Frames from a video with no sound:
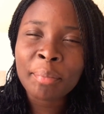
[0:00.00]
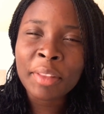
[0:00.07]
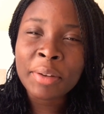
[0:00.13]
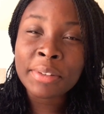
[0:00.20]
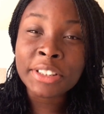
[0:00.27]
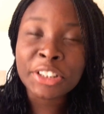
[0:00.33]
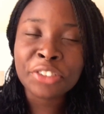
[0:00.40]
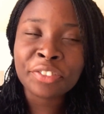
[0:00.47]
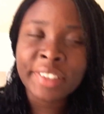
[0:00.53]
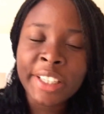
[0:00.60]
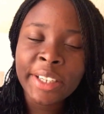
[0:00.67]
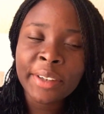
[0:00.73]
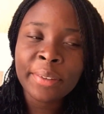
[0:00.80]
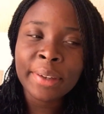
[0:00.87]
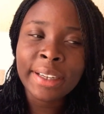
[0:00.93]
there was no
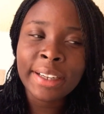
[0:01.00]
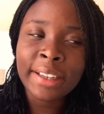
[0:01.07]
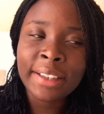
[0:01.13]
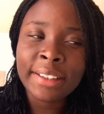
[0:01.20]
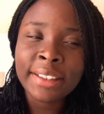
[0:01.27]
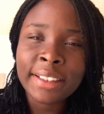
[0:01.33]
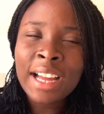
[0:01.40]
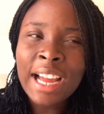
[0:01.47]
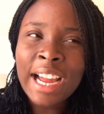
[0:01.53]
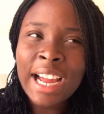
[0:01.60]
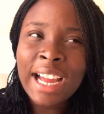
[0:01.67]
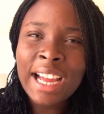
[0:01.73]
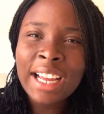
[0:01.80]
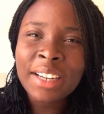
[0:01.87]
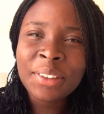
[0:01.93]
video, and
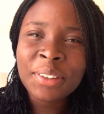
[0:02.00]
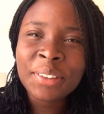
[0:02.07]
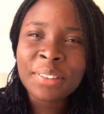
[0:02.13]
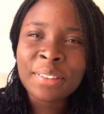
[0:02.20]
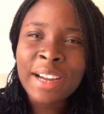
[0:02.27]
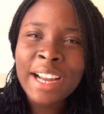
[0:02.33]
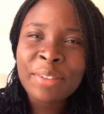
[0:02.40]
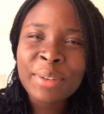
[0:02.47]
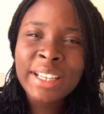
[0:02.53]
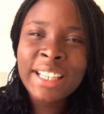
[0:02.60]
I don't know, I